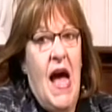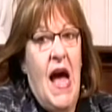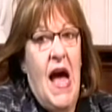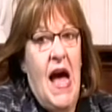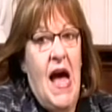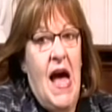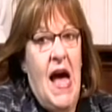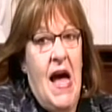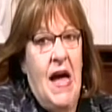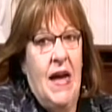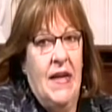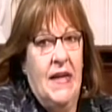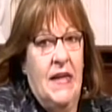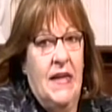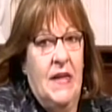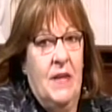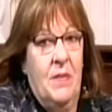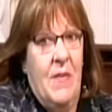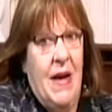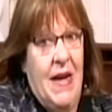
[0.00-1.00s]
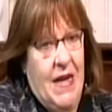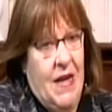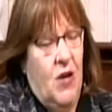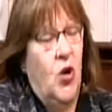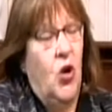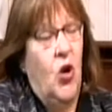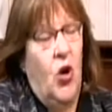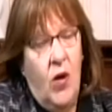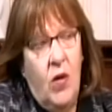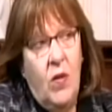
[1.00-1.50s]
and my
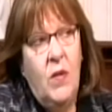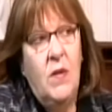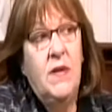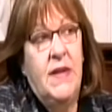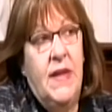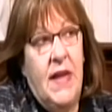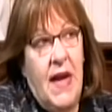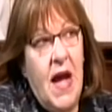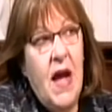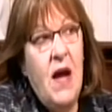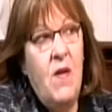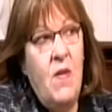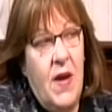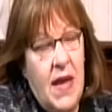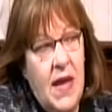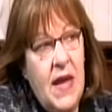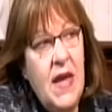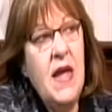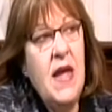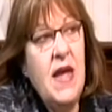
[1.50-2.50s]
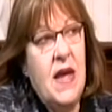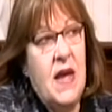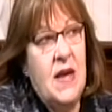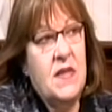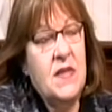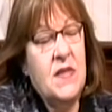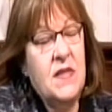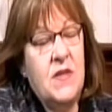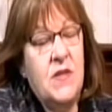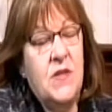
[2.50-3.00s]
goal now
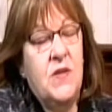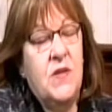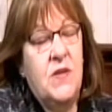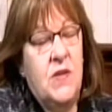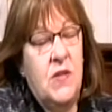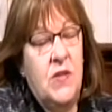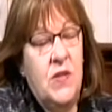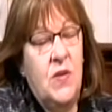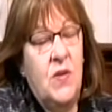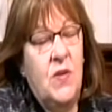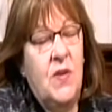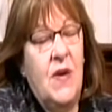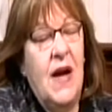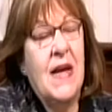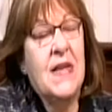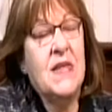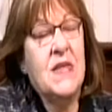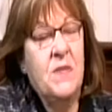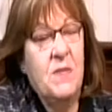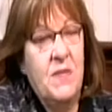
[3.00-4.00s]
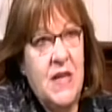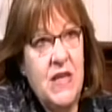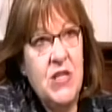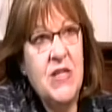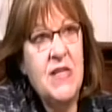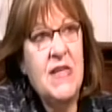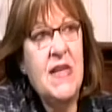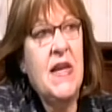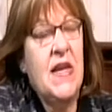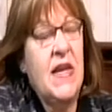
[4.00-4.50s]
is to do as much
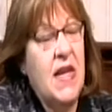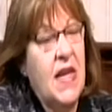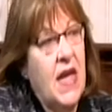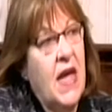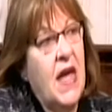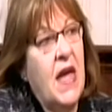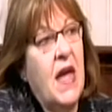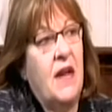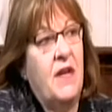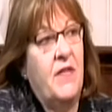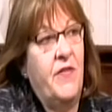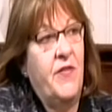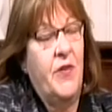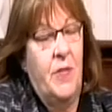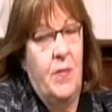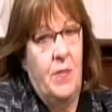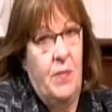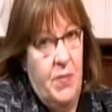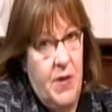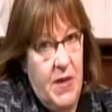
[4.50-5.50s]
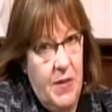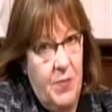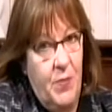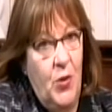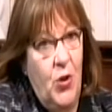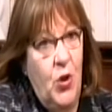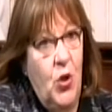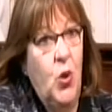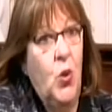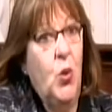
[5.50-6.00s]
as I can for
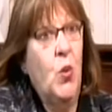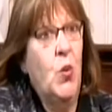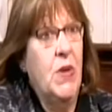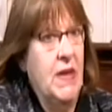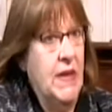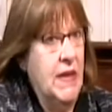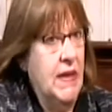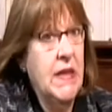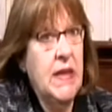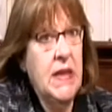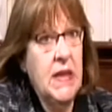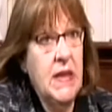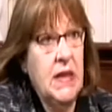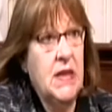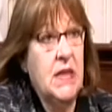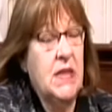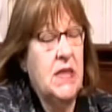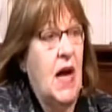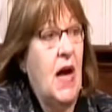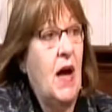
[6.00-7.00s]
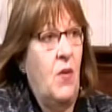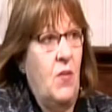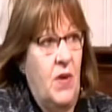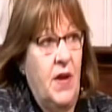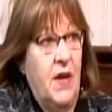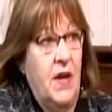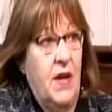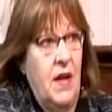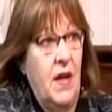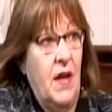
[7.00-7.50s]
people who need our
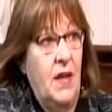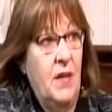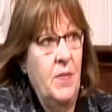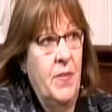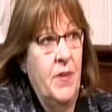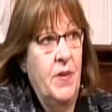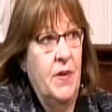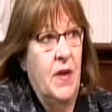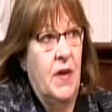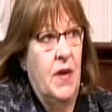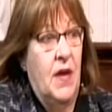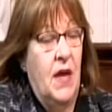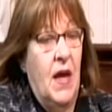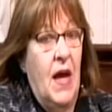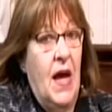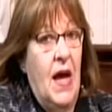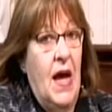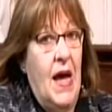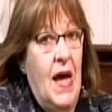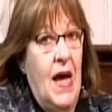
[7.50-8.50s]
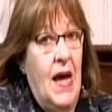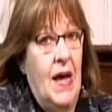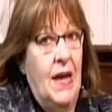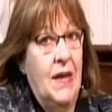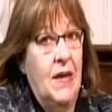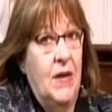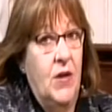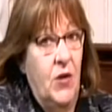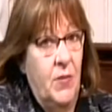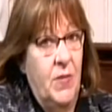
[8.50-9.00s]
help
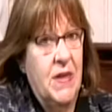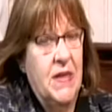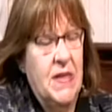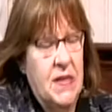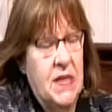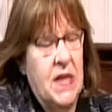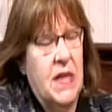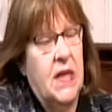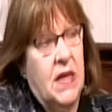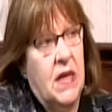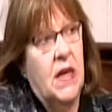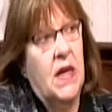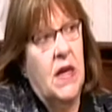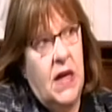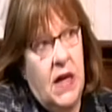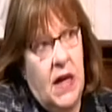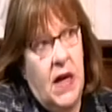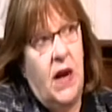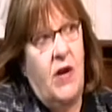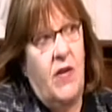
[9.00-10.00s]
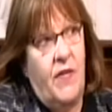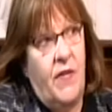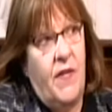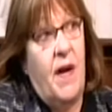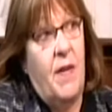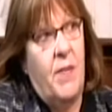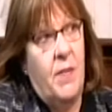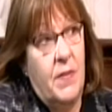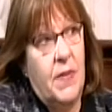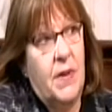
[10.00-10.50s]
and nobody's taking care of
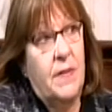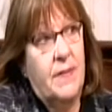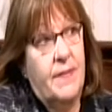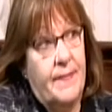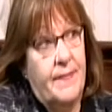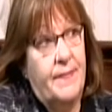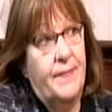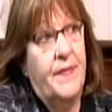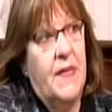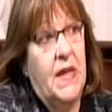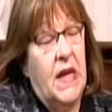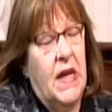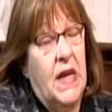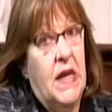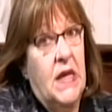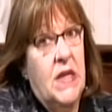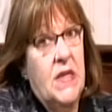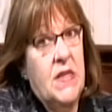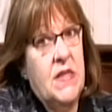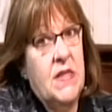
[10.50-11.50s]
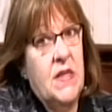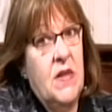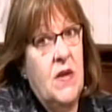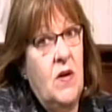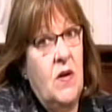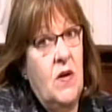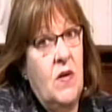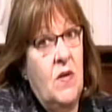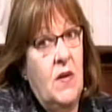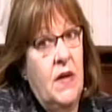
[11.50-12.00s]
them.
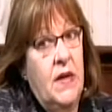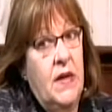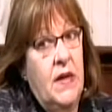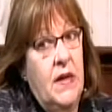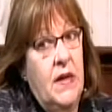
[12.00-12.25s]
So